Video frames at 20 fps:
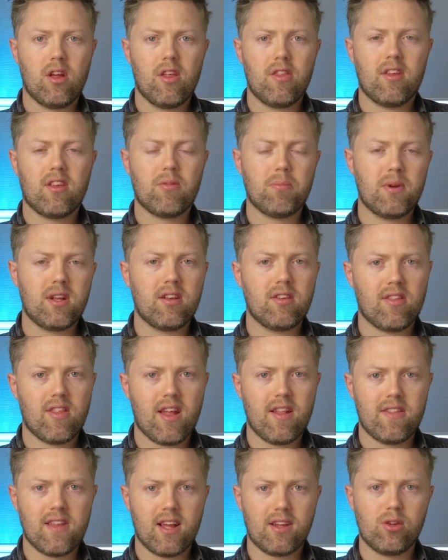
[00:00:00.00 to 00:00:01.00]
this means
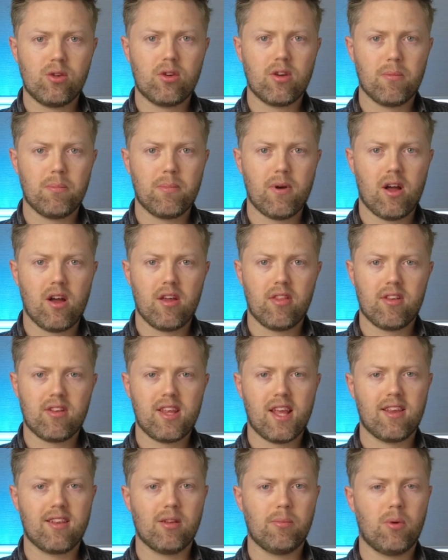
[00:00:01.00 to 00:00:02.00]
then that you can buy the
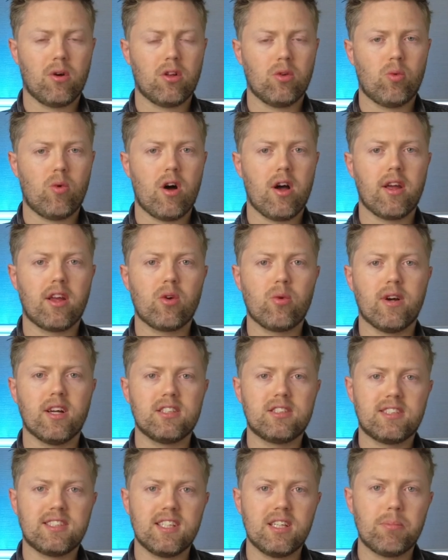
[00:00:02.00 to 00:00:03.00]
Tesla Model Y
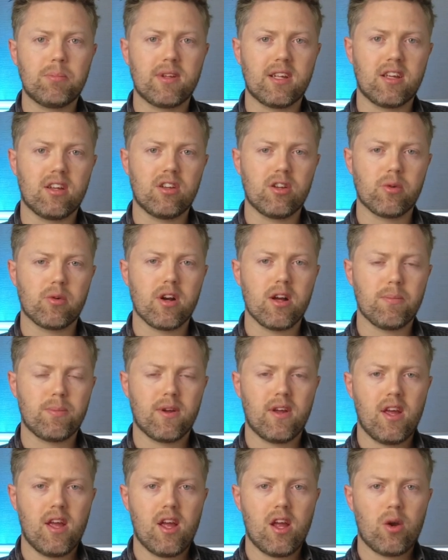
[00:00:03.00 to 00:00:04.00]
quite cheaply in Europe,
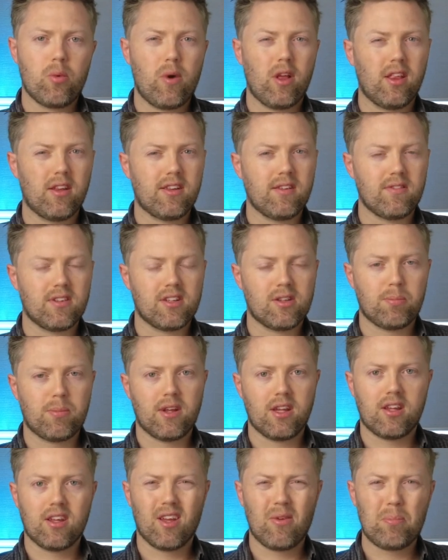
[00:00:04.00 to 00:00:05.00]
relatively
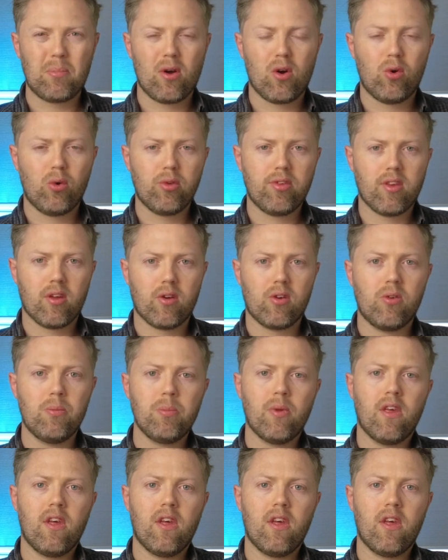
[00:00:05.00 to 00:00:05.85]
speaking, but also